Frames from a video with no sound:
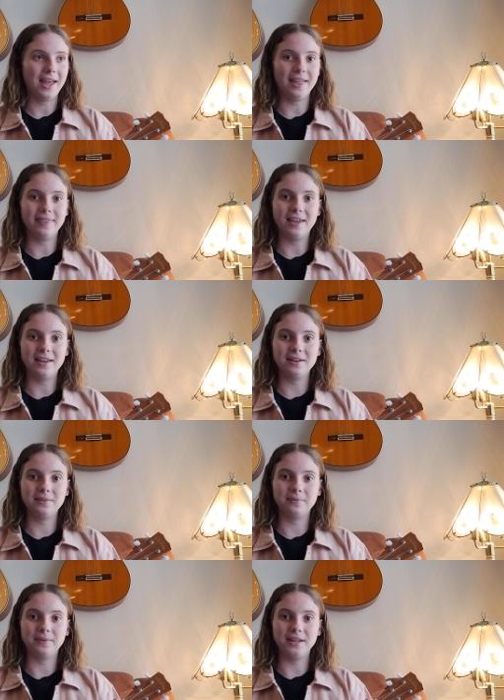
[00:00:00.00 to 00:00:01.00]
And
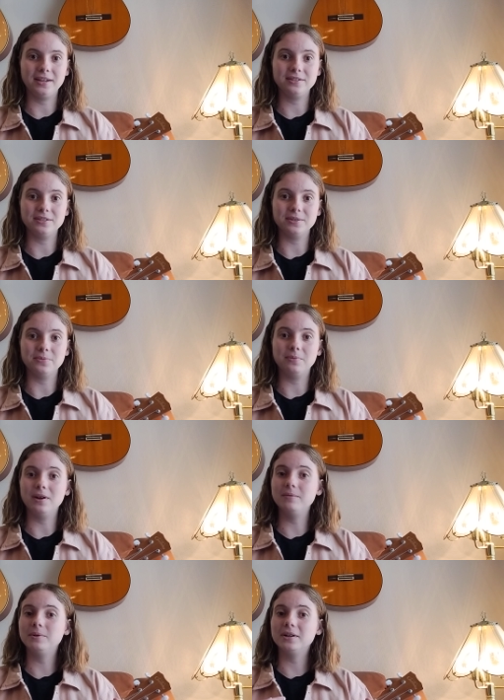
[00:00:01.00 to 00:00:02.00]
then we do
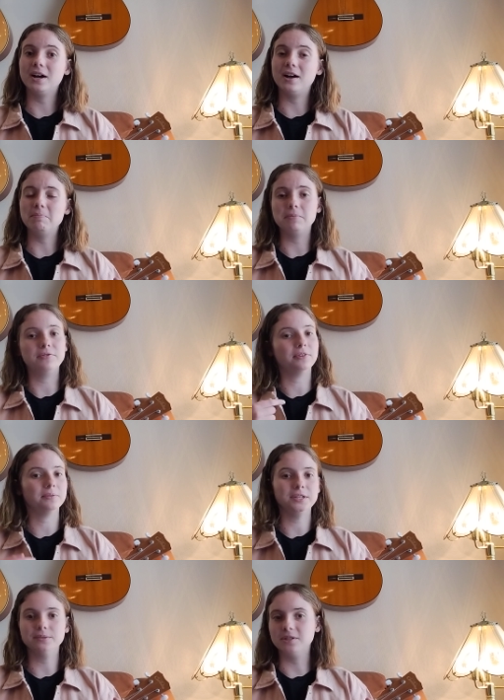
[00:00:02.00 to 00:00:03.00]
one more up
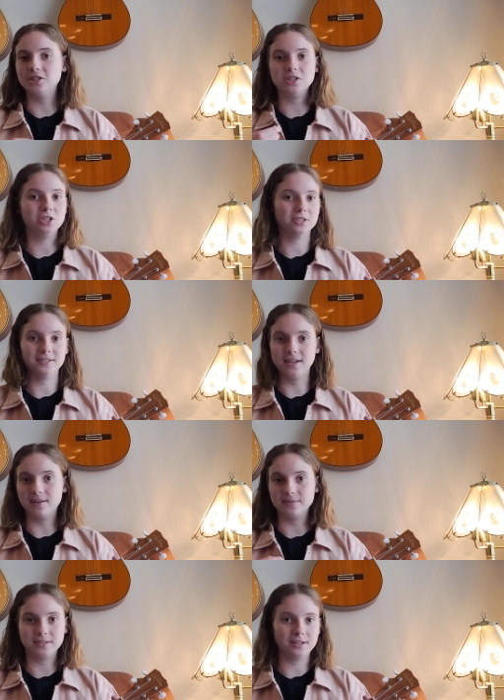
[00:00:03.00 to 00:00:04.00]
before we switch to just
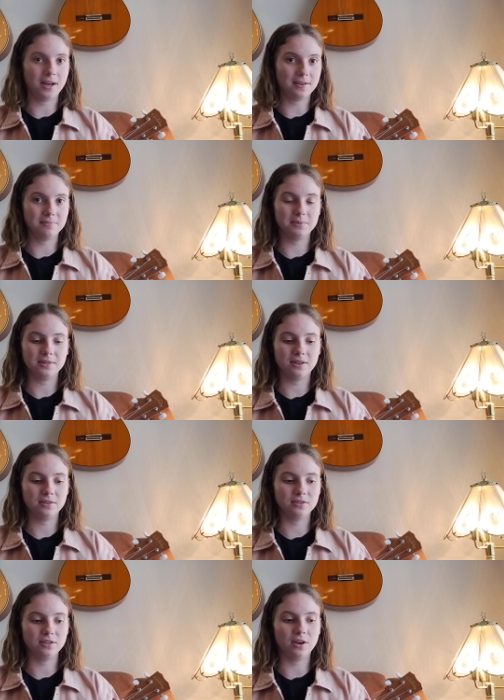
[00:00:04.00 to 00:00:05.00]
downs and ups.
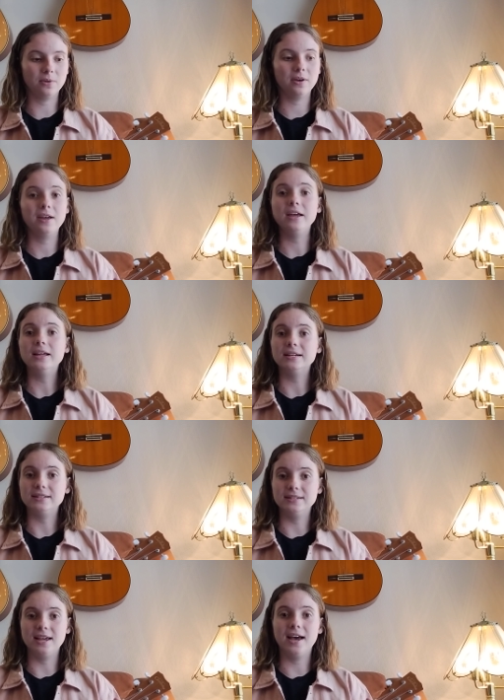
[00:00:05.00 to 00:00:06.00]
So
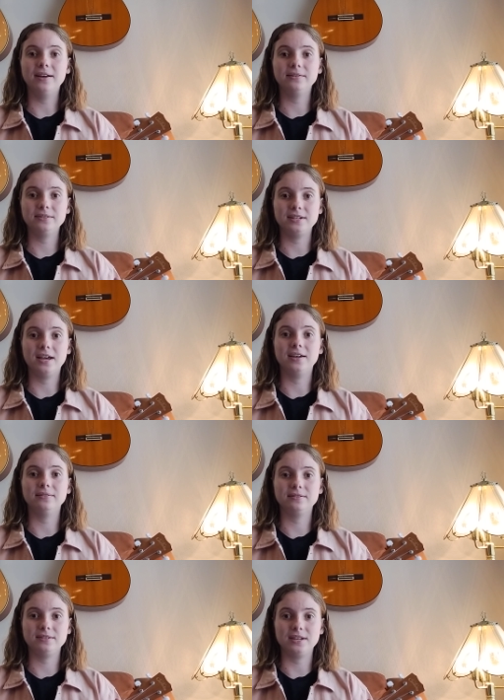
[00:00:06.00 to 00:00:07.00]
down,
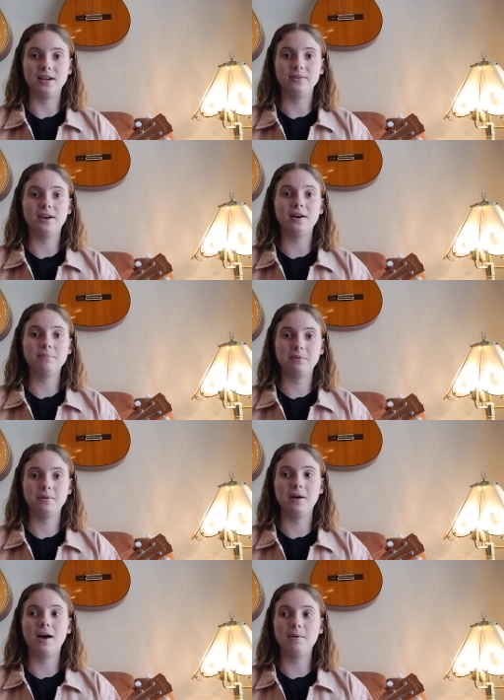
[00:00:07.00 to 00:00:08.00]
down, down, up,
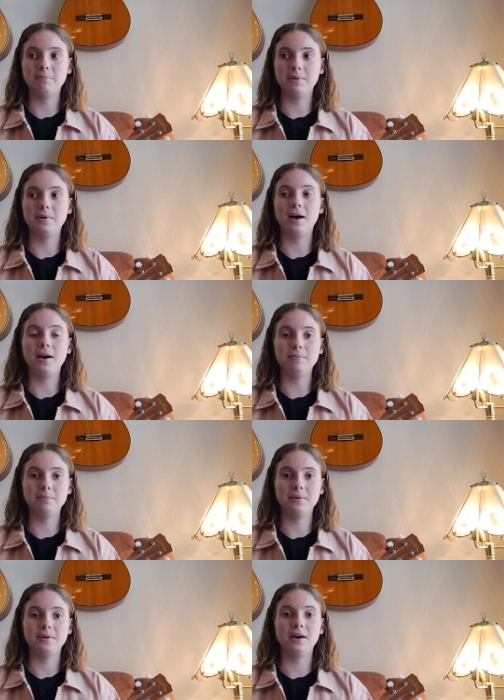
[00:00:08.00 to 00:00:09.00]
up, up,
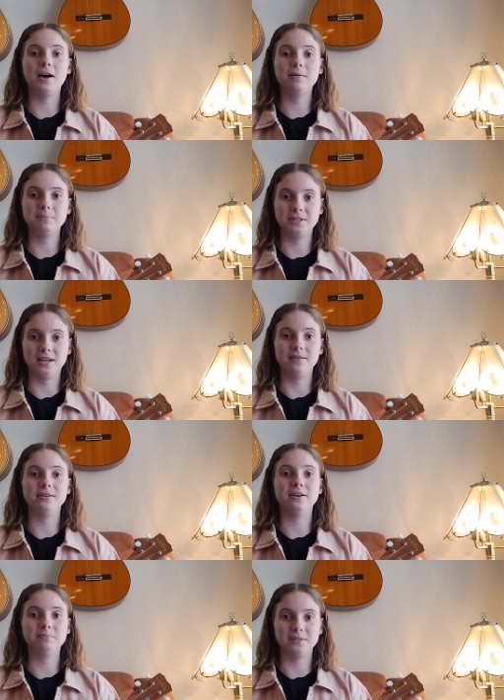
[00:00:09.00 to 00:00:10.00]
up, down,
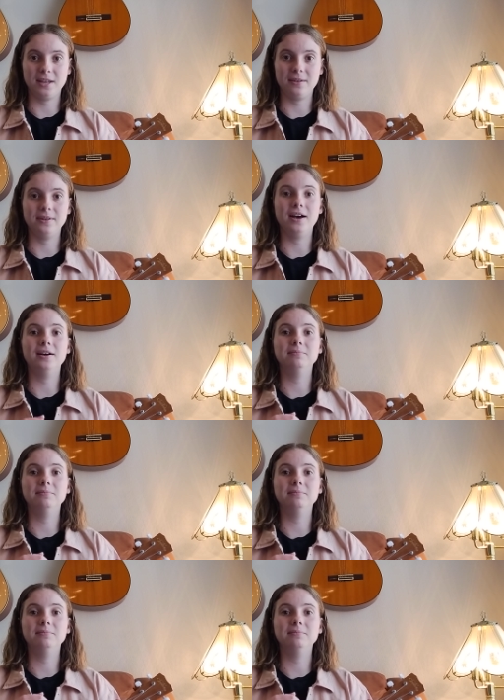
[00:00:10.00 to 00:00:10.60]
up.